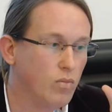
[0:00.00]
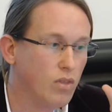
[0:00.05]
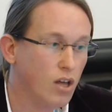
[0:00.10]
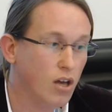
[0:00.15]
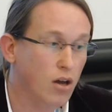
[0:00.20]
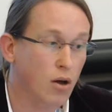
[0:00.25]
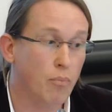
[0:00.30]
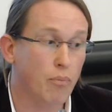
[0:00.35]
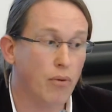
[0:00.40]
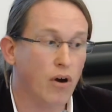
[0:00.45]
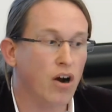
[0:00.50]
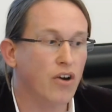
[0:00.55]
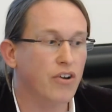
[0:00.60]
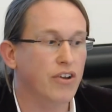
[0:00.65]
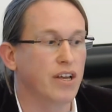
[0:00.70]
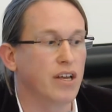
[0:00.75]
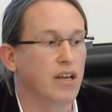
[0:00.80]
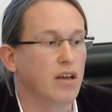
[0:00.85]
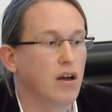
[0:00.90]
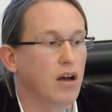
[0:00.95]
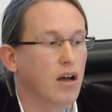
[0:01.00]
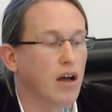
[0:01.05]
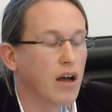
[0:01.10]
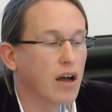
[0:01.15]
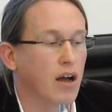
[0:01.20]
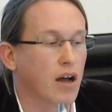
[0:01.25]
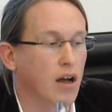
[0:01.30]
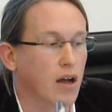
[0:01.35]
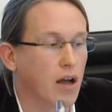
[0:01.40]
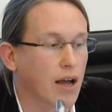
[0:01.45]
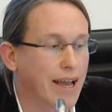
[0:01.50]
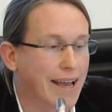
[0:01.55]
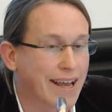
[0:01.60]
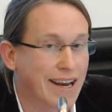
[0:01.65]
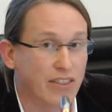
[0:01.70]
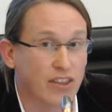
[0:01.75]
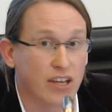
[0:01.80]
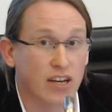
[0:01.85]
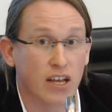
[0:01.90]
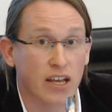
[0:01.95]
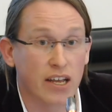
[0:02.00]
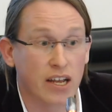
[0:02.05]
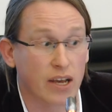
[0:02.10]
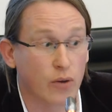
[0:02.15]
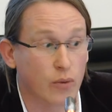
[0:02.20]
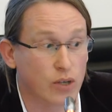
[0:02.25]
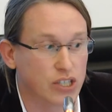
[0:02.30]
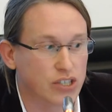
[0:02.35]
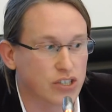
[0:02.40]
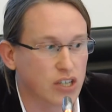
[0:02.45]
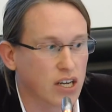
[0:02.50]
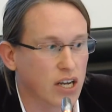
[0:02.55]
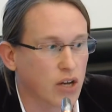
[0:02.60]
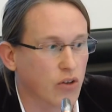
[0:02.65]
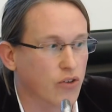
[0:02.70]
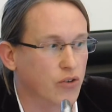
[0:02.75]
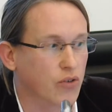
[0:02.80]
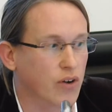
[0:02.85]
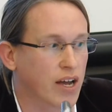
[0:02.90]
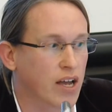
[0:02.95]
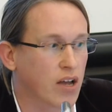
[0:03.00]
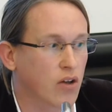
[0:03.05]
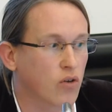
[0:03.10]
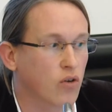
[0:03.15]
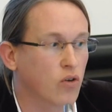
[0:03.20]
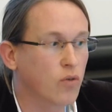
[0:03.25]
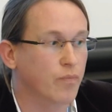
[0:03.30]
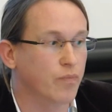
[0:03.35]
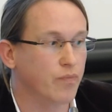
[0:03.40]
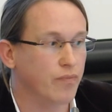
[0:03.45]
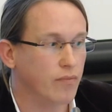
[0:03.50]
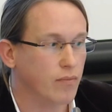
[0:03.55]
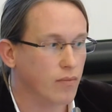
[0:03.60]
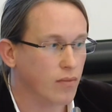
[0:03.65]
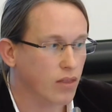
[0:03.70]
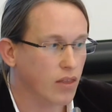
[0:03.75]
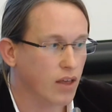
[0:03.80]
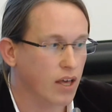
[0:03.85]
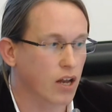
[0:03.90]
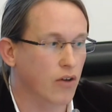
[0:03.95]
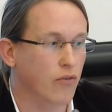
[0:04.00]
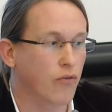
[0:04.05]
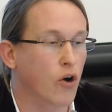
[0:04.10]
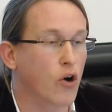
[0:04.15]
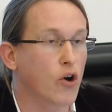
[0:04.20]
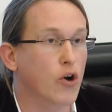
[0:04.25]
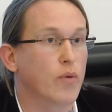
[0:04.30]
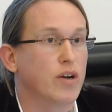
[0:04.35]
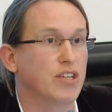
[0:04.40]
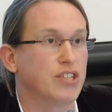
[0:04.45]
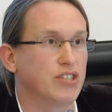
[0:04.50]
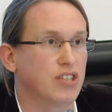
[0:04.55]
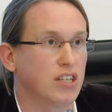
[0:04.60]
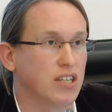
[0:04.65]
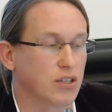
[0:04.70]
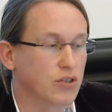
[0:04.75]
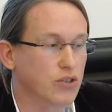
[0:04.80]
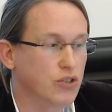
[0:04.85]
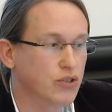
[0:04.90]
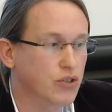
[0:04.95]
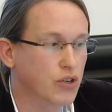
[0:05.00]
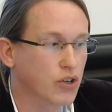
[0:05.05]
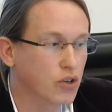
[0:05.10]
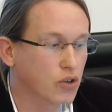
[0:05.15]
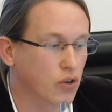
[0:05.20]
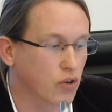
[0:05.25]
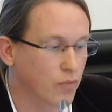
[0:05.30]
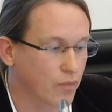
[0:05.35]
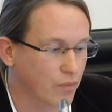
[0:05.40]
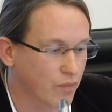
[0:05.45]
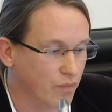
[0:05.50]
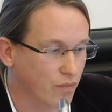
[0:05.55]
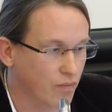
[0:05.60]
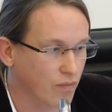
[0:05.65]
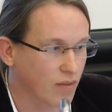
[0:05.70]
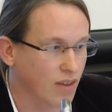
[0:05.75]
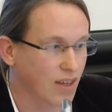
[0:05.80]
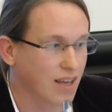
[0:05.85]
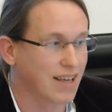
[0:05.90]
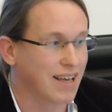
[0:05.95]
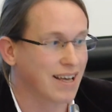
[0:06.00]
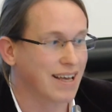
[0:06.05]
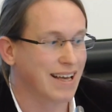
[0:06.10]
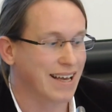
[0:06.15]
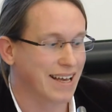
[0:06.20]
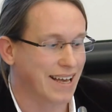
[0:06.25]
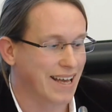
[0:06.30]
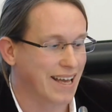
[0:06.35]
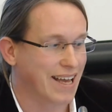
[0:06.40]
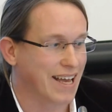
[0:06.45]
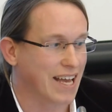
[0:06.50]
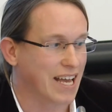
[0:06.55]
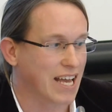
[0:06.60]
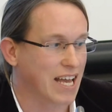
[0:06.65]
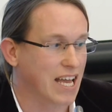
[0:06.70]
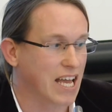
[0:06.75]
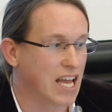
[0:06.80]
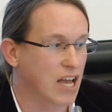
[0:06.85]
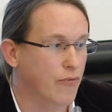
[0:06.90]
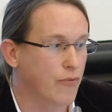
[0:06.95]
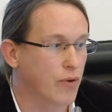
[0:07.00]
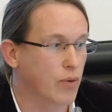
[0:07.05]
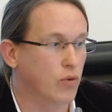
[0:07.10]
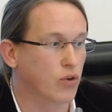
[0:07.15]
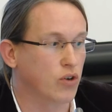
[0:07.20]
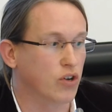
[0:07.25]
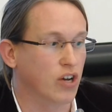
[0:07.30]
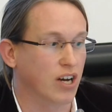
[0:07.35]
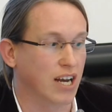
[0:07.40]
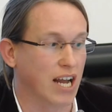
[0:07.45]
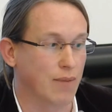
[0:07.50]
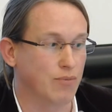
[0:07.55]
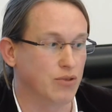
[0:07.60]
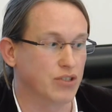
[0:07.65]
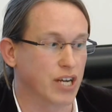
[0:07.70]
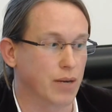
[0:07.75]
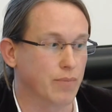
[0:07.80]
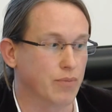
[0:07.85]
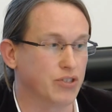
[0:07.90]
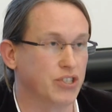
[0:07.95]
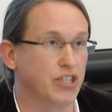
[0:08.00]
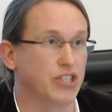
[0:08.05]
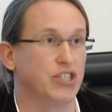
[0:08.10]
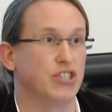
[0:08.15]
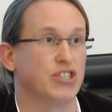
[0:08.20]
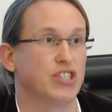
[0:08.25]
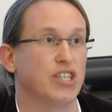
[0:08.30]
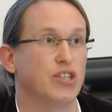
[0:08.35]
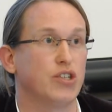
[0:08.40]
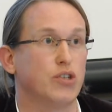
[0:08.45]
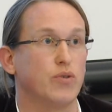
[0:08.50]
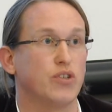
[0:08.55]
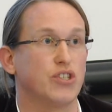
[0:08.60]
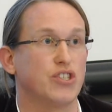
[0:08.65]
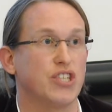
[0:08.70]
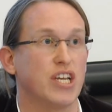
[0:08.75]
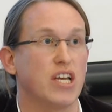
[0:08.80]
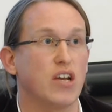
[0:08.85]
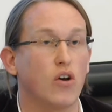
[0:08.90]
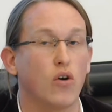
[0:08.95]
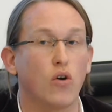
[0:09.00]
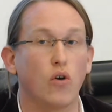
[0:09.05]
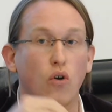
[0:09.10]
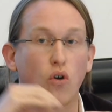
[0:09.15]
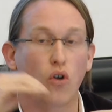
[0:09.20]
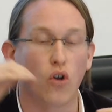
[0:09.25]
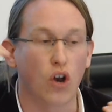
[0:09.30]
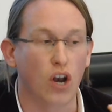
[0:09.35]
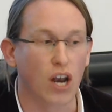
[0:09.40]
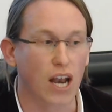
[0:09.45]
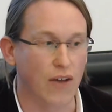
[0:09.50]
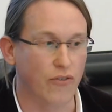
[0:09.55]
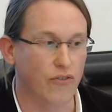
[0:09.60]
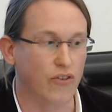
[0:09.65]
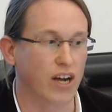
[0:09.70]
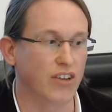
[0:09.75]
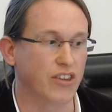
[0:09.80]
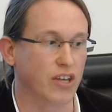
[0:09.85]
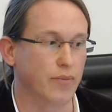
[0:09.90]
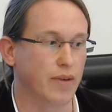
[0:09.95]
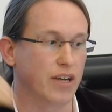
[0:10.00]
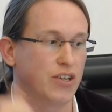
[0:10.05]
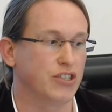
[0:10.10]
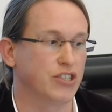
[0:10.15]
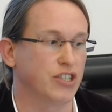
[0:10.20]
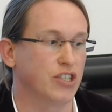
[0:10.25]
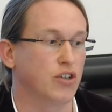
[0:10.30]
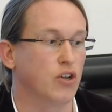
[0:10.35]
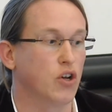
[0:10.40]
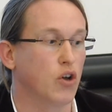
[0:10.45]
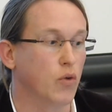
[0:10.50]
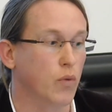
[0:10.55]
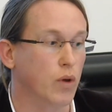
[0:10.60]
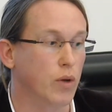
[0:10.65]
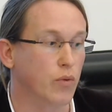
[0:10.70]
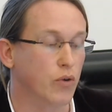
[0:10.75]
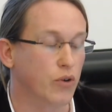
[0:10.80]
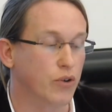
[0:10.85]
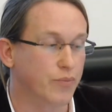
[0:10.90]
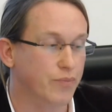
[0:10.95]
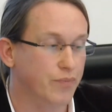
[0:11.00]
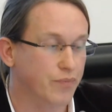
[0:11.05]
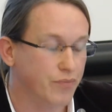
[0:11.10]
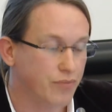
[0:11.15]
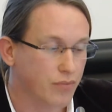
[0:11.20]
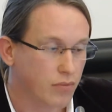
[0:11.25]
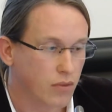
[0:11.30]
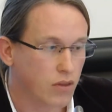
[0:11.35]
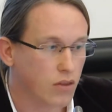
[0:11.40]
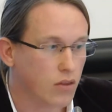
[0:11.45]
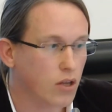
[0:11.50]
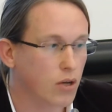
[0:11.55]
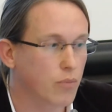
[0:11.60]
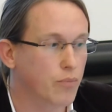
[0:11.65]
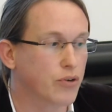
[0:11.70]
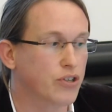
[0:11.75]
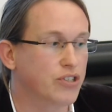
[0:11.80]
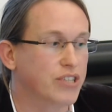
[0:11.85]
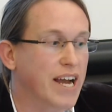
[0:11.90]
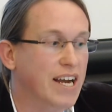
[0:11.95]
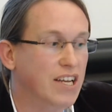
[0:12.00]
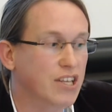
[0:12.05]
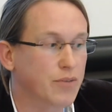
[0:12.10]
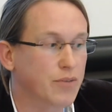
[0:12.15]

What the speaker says: a party which is a little triangle and a voter which is the little circle. If we would collapse their positions into a single left-right dimension, we would project the